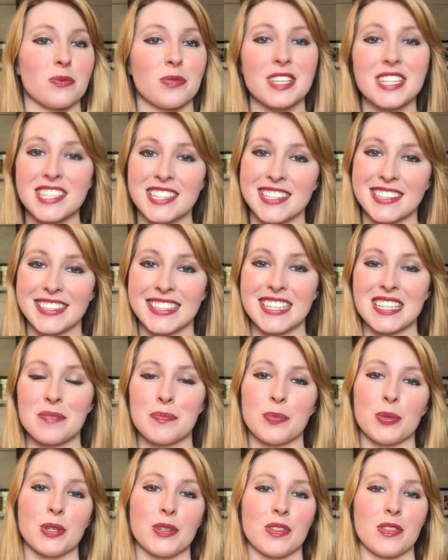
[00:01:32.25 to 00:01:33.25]
recently
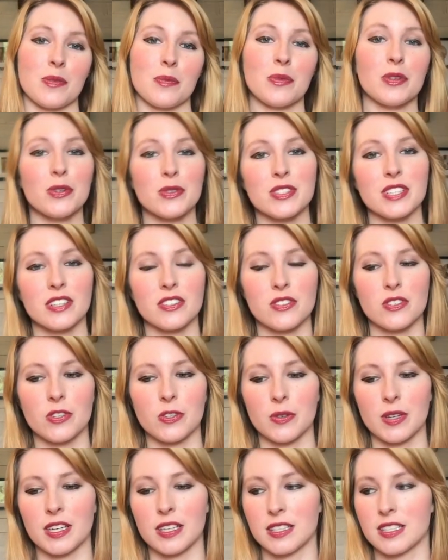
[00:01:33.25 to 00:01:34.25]
put the music
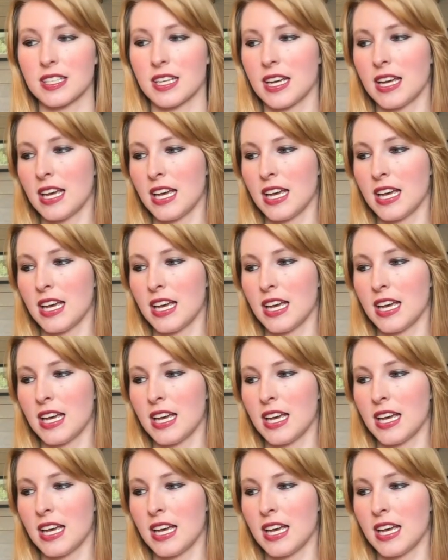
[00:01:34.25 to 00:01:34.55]
to it